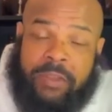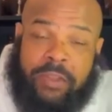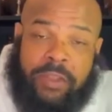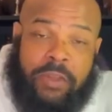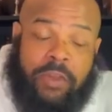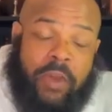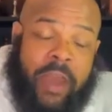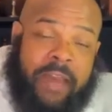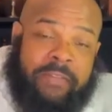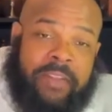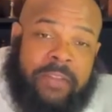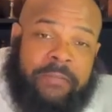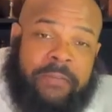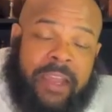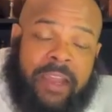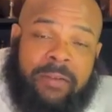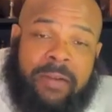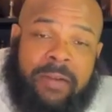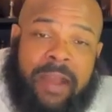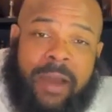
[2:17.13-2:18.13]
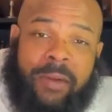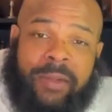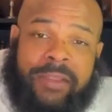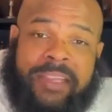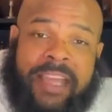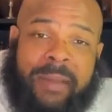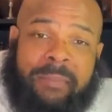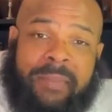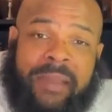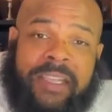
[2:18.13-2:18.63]
You have to figure out what
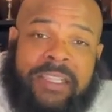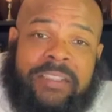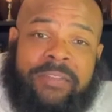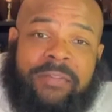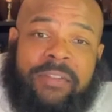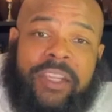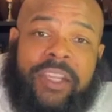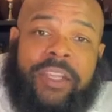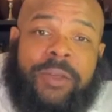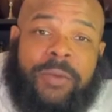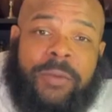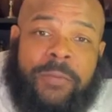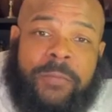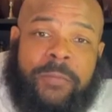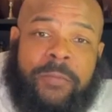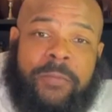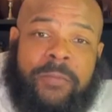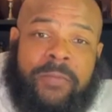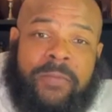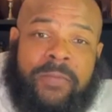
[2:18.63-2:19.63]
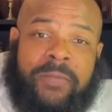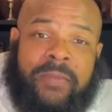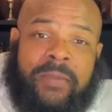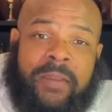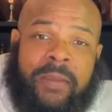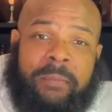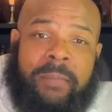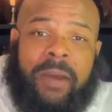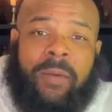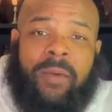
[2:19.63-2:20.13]
that means for you.
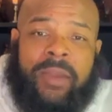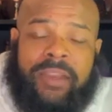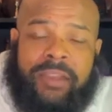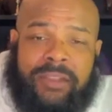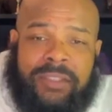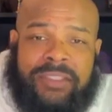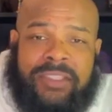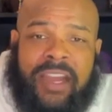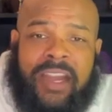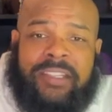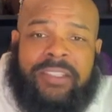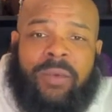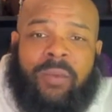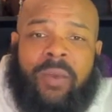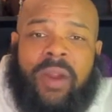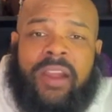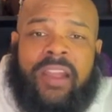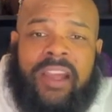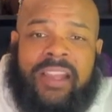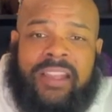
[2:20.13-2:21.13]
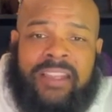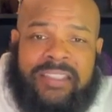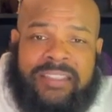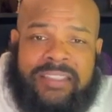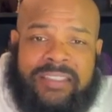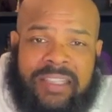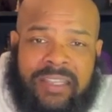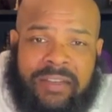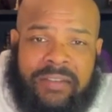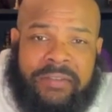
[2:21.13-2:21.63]
But when you start to work on
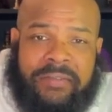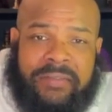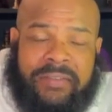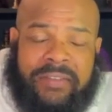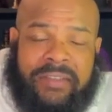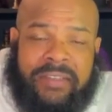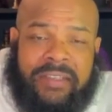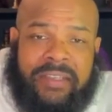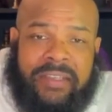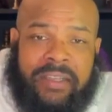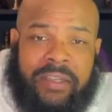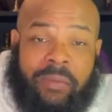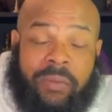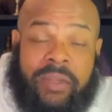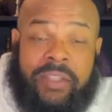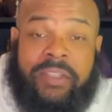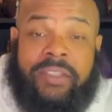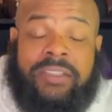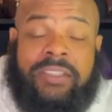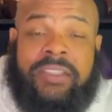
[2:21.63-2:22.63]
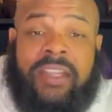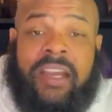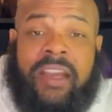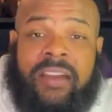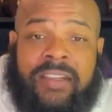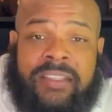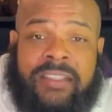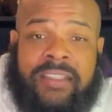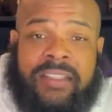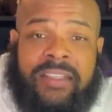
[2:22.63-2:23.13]
yourself, when you
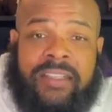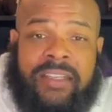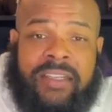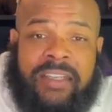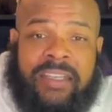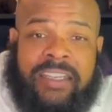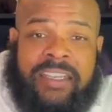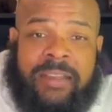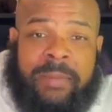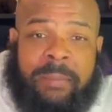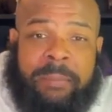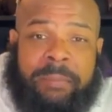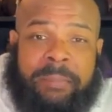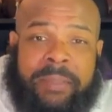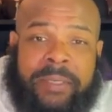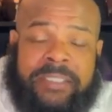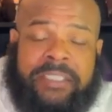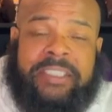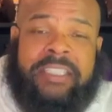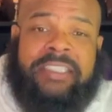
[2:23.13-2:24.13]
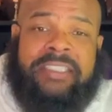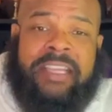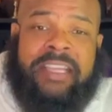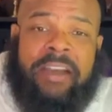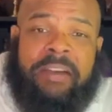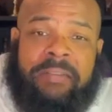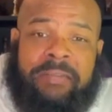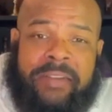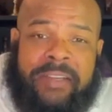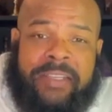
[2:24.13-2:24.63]
start to put
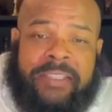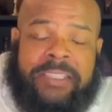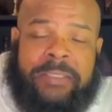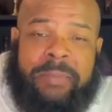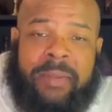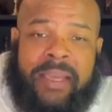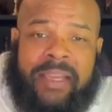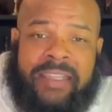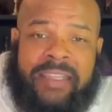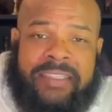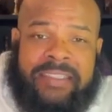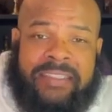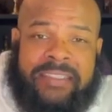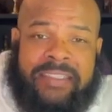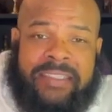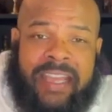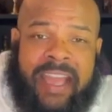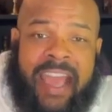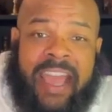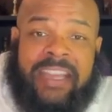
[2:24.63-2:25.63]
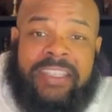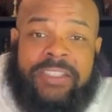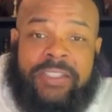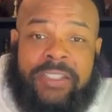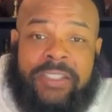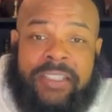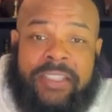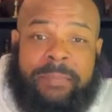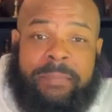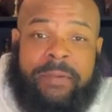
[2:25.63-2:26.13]
yourself in a space to
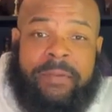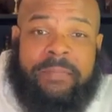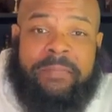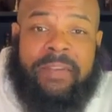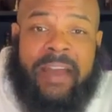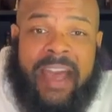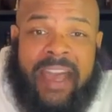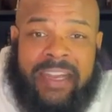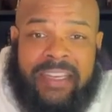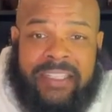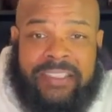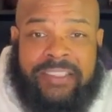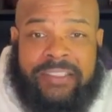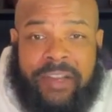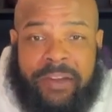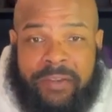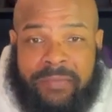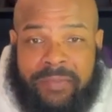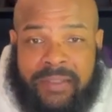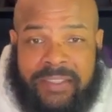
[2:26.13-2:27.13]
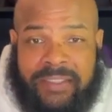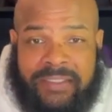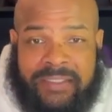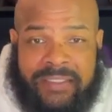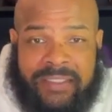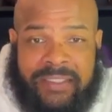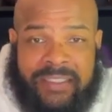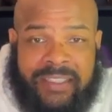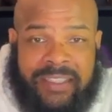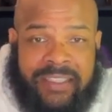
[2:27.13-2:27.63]
actually provide a
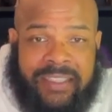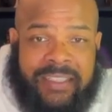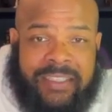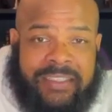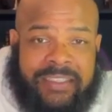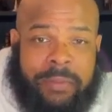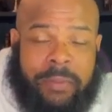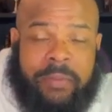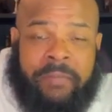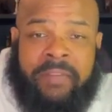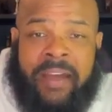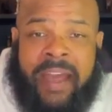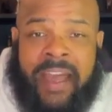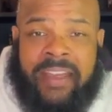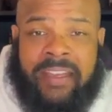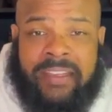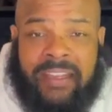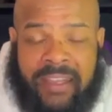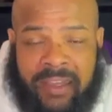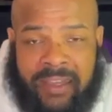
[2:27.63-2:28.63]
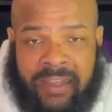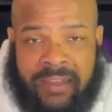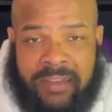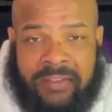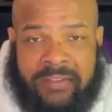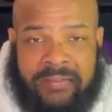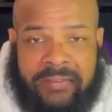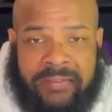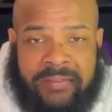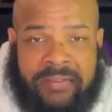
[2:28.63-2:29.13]
service, to provide
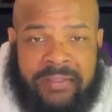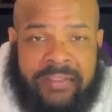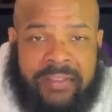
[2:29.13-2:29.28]
love,